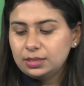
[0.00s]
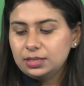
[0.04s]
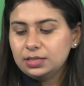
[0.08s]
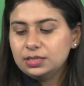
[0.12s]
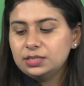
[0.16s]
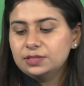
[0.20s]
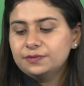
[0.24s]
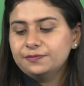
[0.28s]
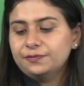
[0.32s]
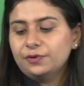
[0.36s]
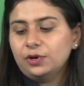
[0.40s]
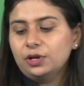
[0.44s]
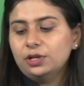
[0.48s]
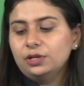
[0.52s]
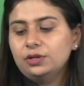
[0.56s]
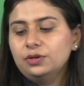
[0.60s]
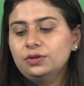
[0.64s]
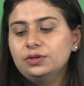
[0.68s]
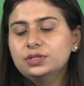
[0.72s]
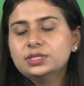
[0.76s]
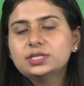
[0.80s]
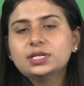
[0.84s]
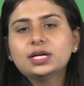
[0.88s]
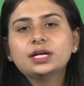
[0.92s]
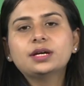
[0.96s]
This
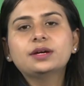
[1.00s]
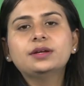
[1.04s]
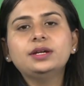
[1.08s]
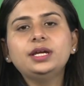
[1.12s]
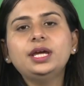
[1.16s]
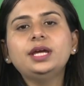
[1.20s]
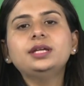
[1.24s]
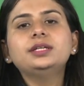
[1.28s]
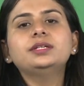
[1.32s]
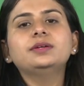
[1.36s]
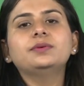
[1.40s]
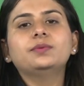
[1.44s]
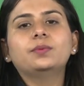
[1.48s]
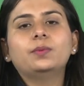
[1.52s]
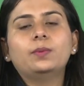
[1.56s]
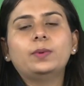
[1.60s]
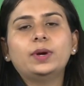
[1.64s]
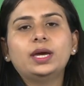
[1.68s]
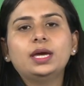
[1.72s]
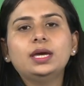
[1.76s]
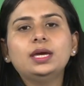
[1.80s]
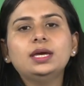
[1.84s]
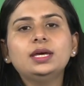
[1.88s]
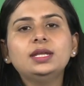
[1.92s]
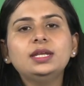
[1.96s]
follows a creative
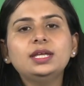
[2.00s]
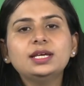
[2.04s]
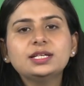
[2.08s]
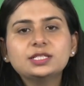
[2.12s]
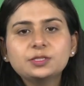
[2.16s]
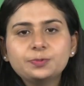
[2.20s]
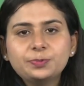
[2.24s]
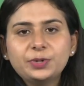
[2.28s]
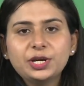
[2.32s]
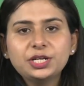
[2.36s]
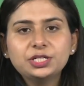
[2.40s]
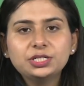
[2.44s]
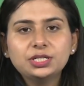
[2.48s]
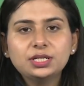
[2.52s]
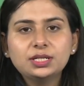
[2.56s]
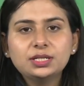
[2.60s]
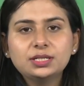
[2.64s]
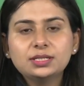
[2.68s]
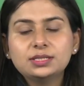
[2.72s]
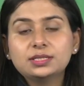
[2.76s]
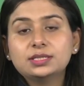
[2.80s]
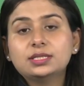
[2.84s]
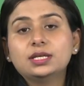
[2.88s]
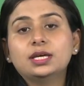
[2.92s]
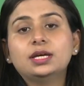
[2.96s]
way, an
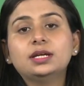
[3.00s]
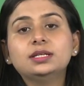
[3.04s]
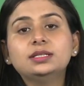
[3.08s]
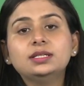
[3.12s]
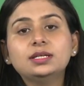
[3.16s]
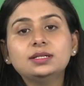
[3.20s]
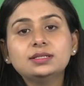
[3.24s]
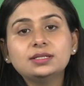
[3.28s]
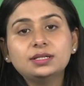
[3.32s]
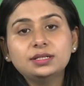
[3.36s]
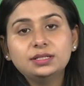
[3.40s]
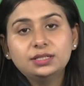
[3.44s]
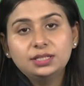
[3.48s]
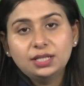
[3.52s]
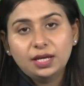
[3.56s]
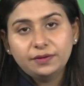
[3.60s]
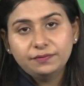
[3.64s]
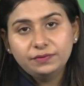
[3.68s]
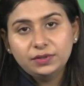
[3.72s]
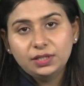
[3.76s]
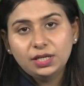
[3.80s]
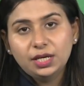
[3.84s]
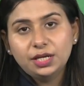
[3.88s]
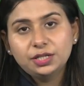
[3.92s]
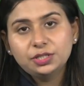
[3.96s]
expression is there, there is a
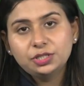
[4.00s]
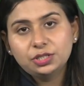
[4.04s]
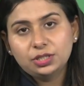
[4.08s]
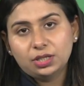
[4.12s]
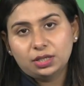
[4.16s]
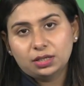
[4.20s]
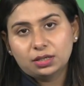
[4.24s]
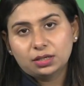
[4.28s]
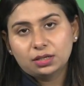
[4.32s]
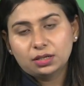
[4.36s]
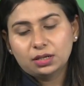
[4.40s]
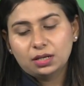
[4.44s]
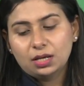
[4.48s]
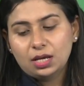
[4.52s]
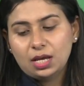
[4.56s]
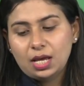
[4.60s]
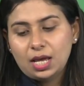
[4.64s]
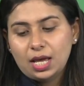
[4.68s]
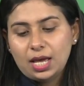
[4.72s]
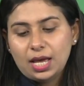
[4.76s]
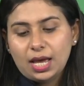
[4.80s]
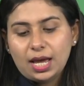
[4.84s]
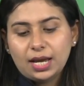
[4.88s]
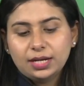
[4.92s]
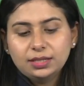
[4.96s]
deviation,
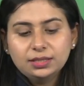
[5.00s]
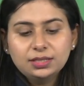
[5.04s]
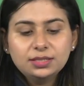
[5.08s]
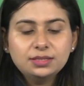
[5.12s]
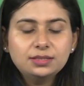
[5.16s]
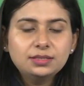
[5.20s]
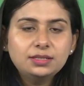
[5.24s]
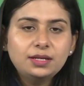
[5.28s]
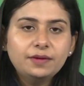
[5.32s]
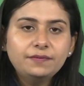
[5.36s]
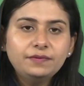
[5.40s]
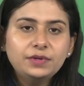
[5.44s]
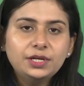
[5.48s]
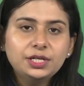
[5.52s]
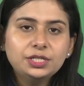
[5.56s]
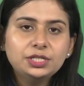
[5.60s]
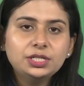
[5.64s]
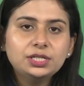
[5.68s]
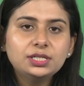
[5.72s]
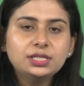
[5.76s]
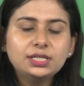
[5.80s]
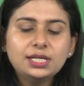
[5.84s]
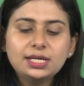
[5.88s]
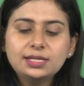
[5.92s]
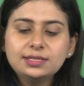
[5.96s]
and this
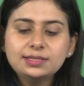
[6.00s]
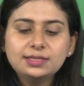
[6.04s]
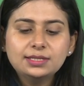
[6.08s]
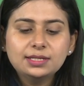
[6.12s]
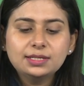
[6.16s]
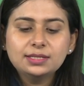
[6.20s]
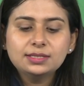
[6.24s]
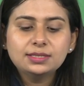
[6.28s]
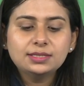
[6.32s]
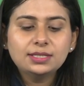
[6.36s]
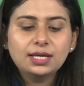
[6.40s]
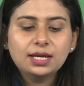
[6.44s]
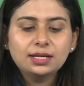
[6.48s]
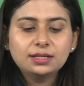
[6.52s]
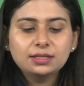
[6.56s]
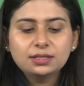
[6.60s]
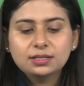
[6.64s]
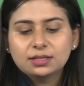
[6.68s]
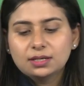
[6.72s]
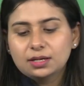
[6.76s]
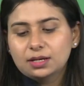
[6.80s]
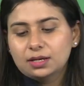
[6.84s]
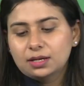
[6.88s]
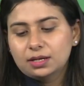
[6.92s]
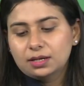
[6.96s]
deviation tells us
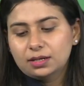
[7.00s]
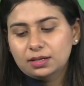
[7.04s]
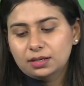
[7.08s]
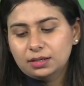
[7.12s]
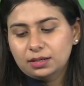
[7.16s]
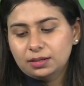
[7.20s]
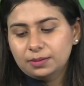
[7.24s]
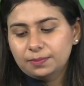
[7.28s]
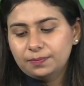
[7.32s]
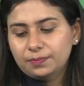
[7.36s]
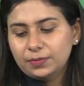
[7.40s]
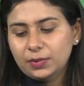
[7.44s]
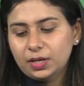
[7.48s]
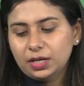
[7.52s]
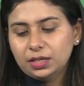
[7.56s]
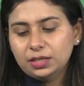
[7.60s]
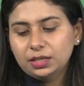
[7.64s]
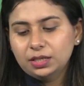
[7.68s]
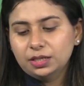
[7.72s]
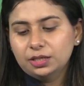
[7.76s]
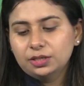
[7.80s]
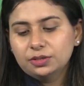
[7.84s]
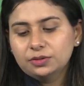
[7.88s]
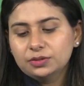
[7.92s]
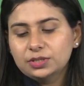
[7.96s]
that
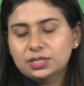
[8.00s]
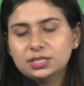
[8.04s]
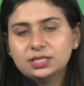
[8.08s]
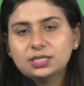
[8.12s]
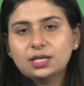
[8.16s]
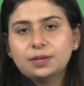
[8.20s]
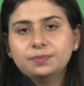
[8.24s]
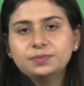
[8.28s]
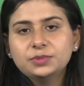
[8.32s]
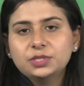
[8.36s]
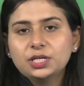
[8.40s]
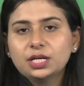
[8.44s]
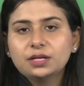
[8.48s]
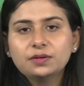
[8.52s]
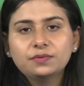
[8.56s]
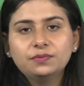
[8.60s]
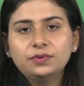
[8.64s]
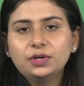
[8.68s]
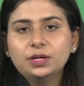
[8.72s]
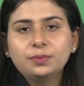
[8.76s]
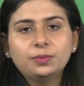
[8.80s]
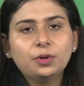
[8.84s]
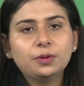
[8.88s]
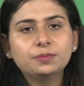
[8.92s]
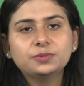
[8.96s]
the subject,
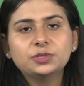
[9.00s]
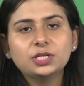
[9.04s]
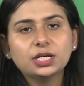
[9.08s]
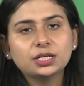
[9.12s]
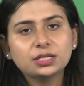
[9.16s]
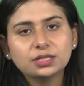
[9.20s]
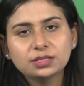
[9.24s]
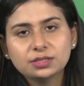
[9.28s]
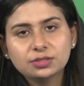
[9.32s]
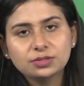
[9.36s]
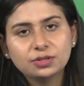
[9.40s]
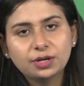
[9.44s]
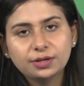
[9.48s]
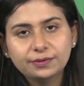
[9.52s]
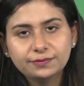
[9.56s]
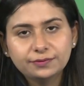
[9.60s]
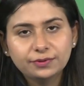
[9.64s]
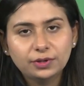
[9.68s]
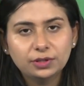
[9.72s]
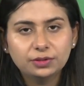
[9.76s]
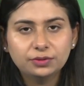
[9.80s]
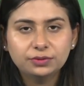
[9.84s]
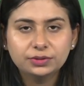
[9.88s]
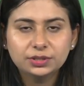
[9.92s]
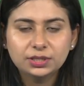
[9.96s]
verb, object is
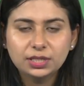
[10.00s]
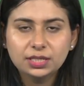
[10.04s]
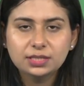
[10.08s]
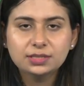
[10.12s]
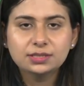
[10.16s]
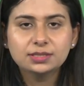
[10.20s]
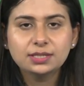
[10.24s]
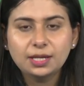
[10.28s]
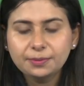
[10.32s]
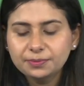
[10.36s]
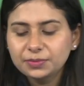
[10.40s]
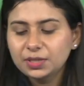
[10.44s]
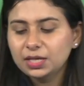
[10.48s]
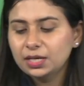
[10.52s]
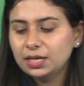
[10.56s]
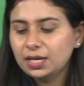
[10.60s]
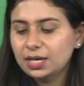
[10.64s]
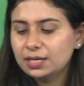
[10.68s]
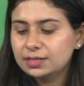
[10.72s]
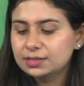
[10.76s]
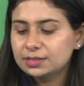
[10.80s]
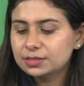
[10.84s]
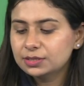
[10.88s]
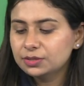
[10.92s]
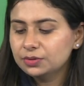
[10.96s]
not followed. There is
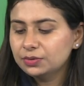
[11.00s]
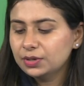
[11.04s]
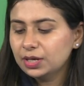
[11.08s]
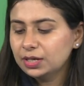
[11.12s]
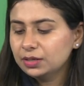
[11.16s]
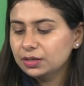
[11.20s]
something else.